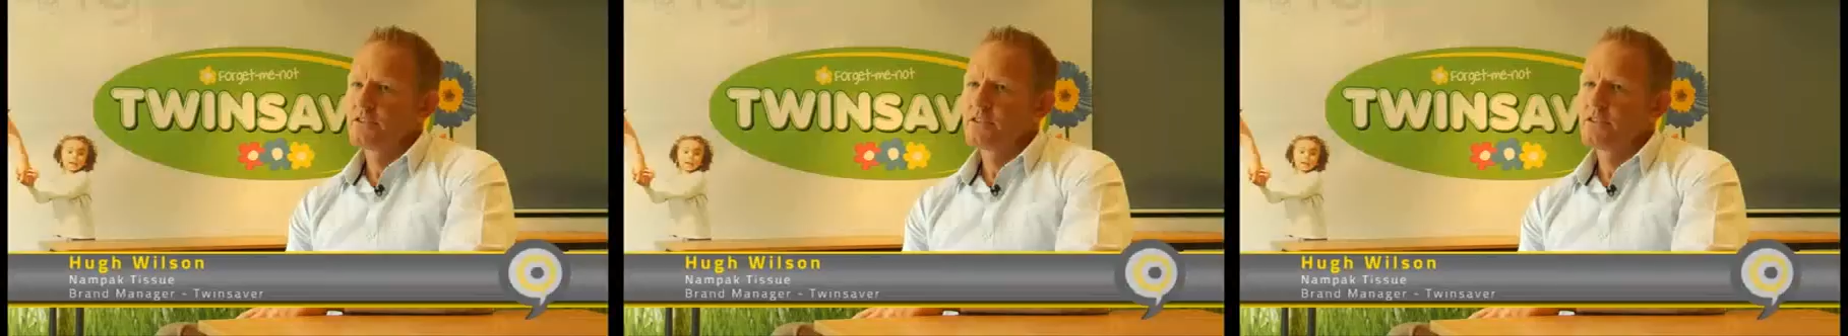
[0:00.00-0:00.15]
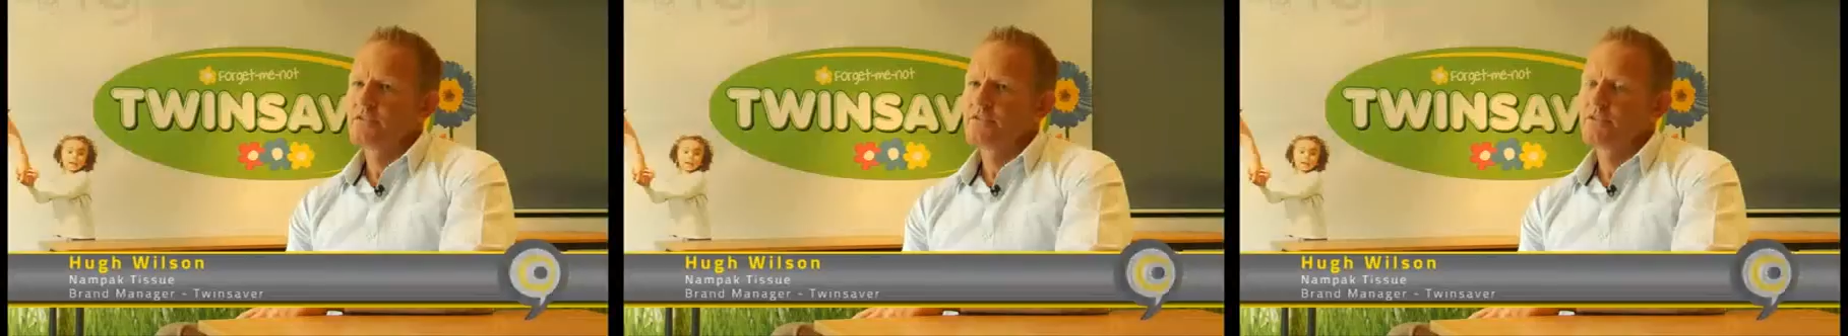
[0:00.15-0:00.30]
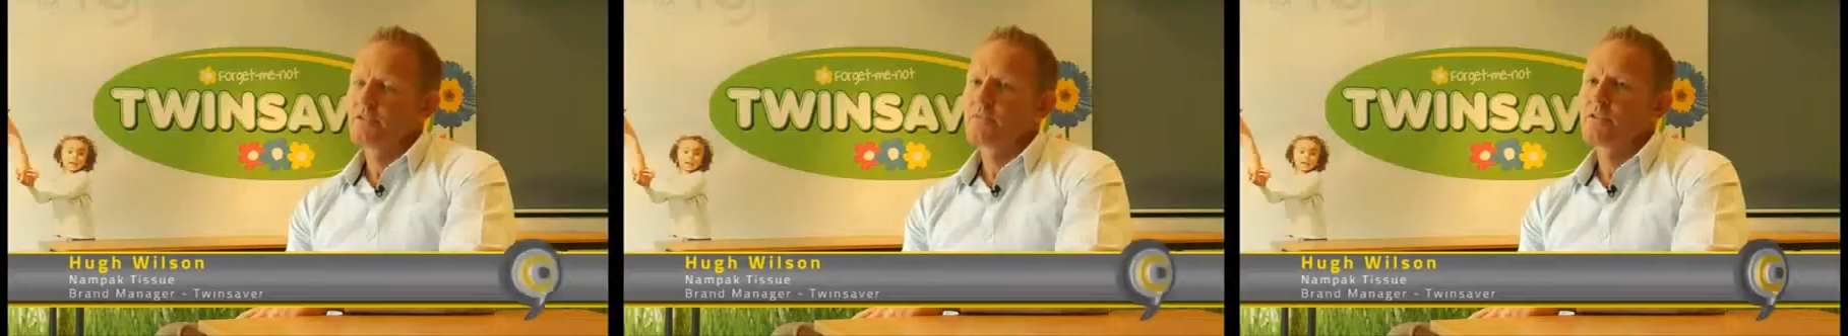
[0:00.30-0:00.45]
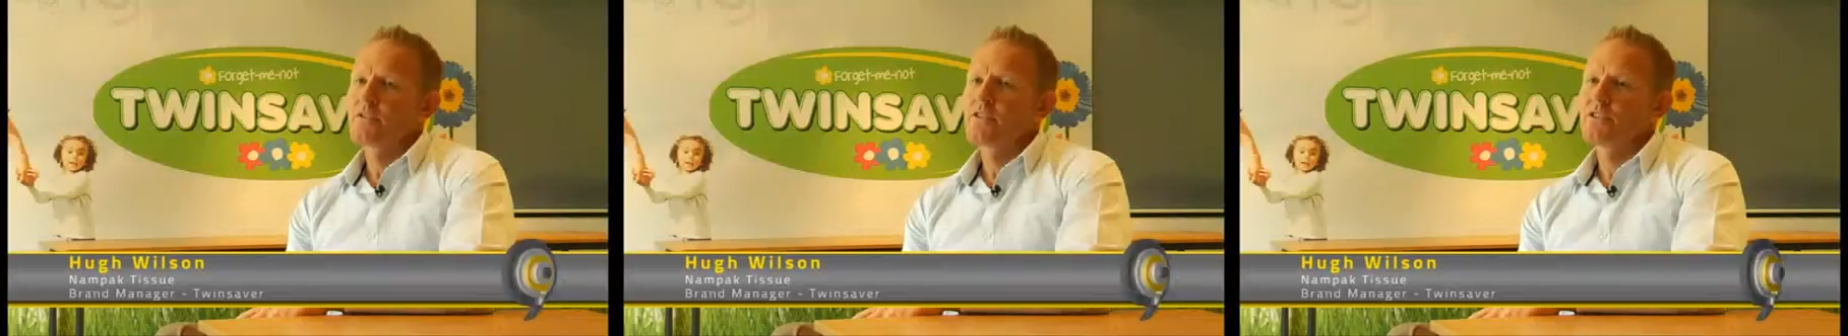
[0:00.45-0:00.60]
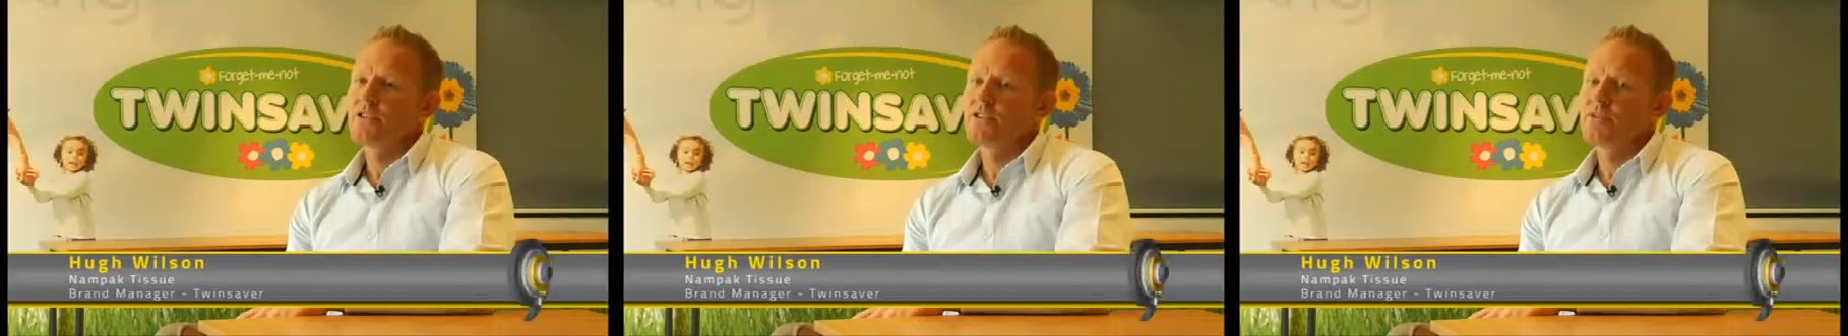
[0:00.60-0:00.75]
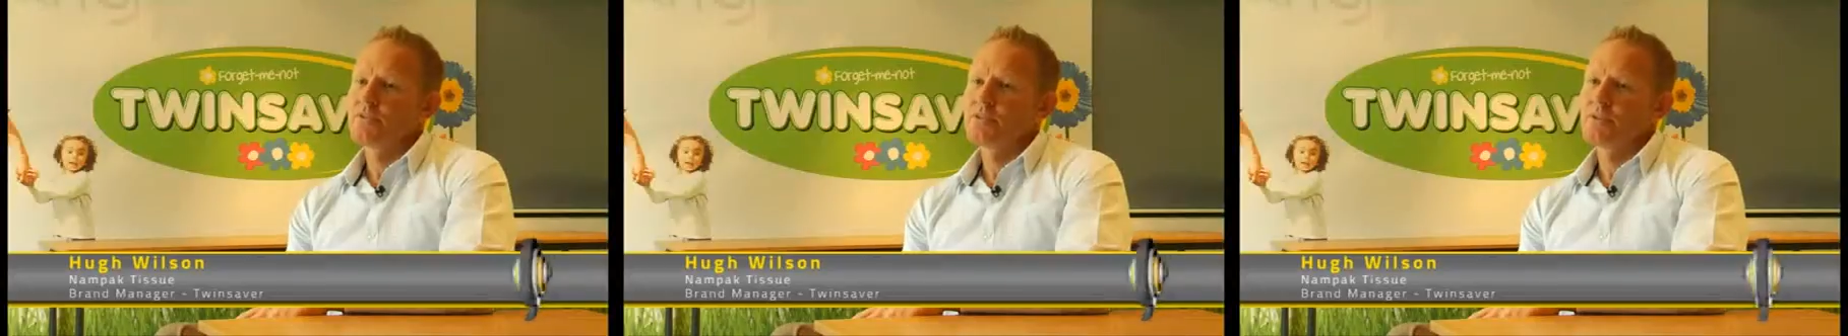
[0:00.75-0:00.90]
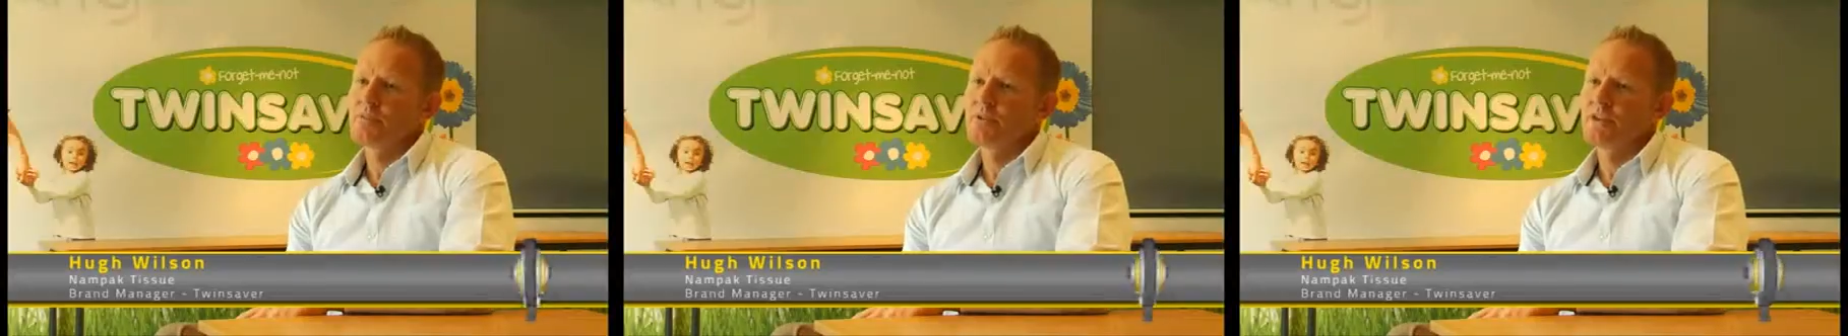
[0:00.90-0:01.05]
So from a
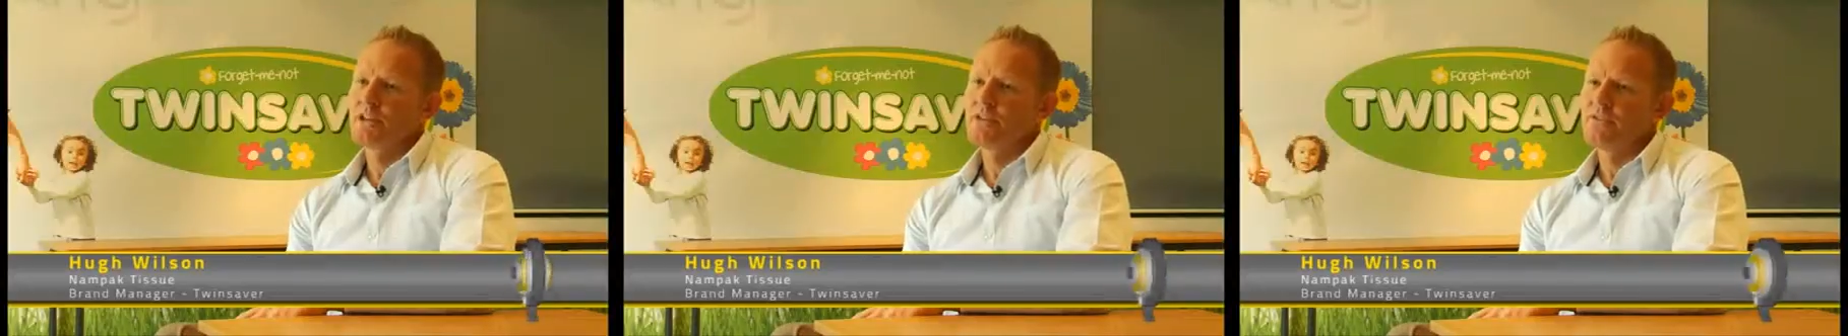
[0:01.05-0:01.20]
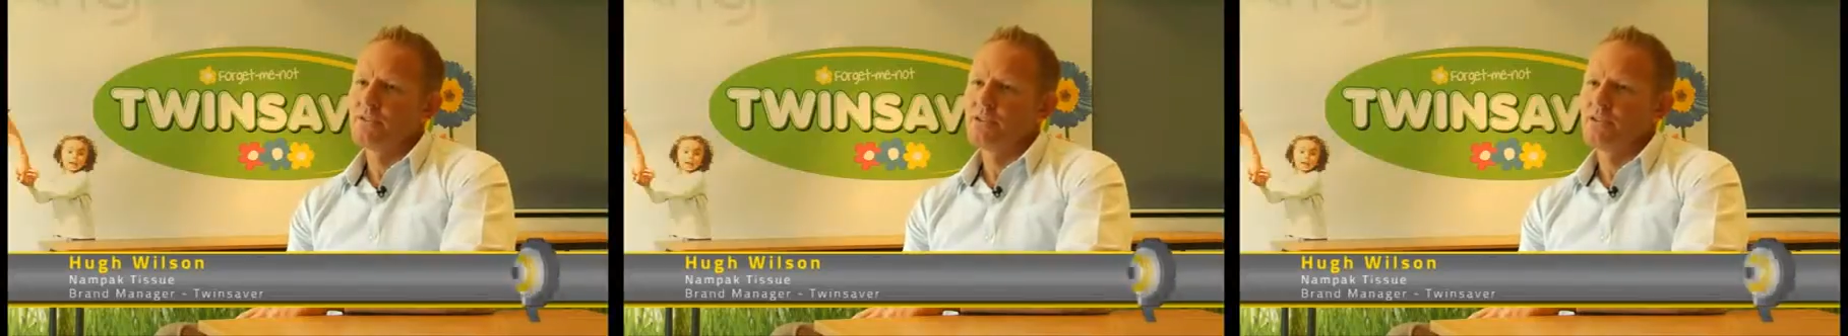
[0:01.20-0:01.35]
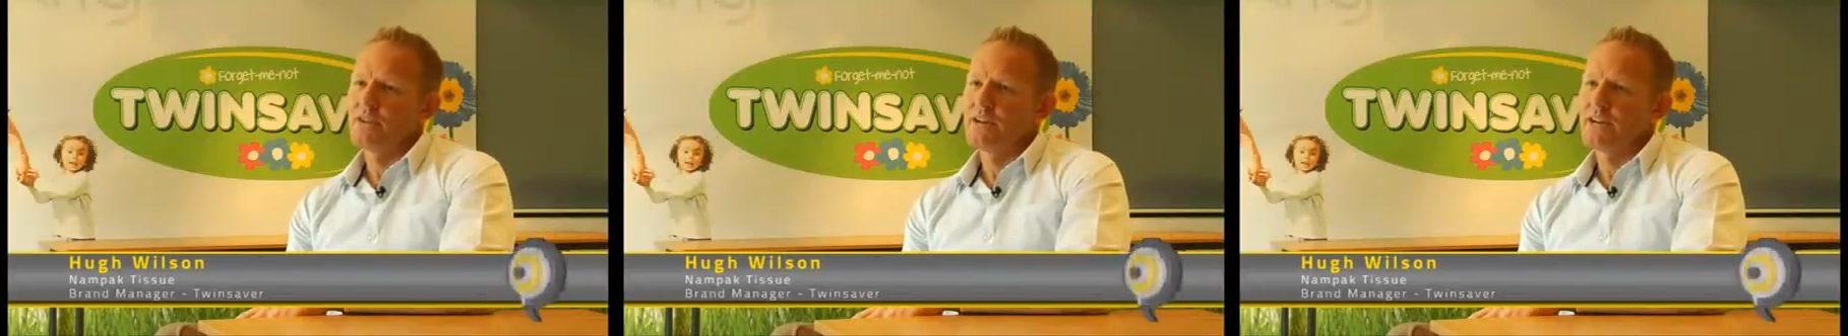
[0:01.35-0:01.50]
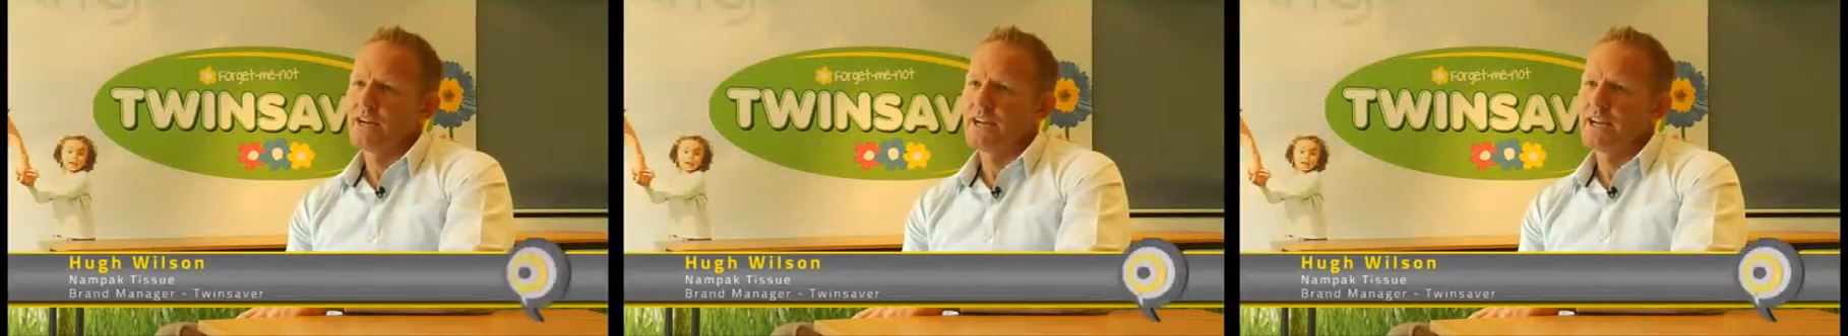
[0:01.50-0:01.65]
consumer's point of view,